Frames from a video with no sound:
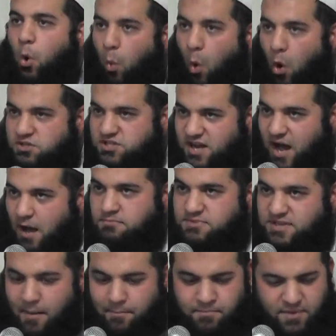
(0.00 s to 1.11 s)
Water
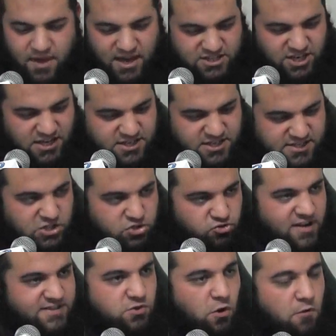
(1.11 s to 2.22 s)
comes up. It touches the
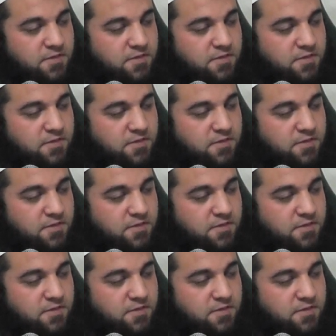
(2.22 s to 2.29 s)
dress